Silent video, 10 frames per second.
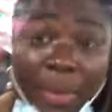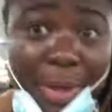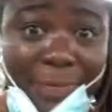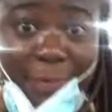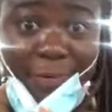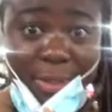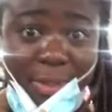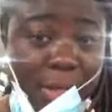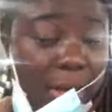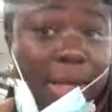grateful for the
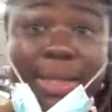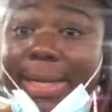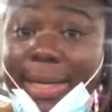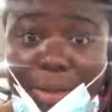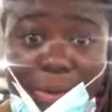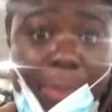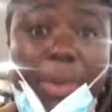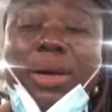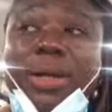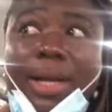sun and the heat though, I'm not
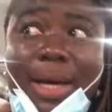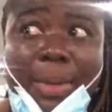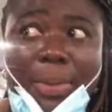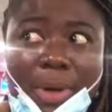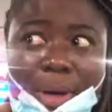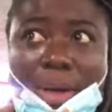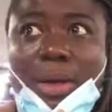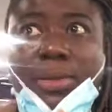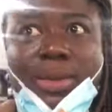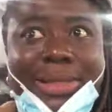gonna lie, but
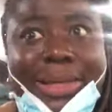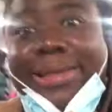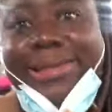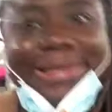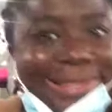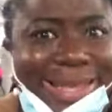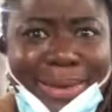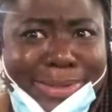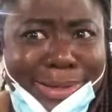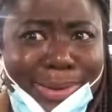systems
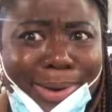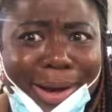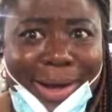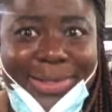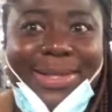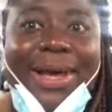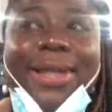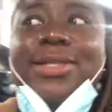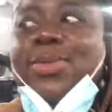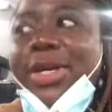don't work, so now I need
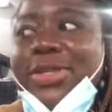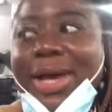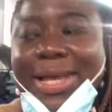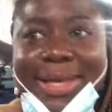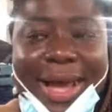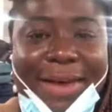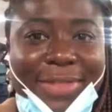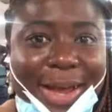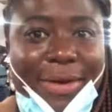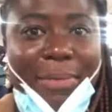to make sure. I think I have
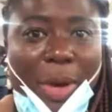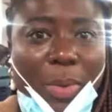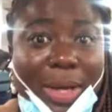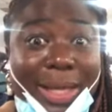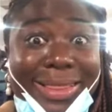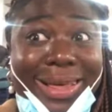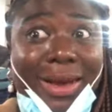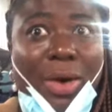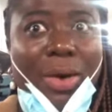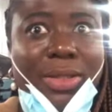Naira in my wallet, thank
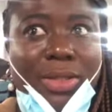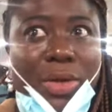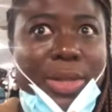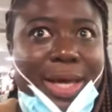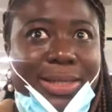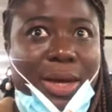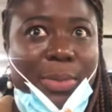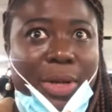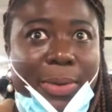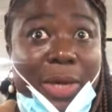God, so that's how I'm
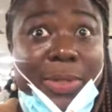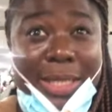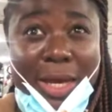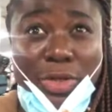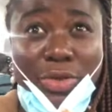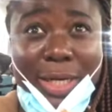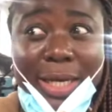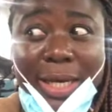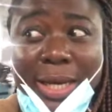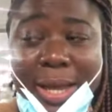gonna be able to get trolley.
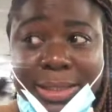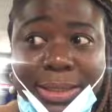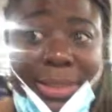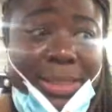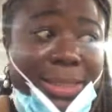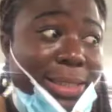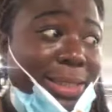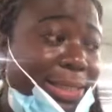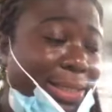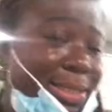
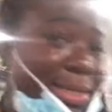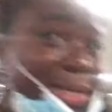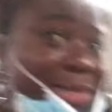These are the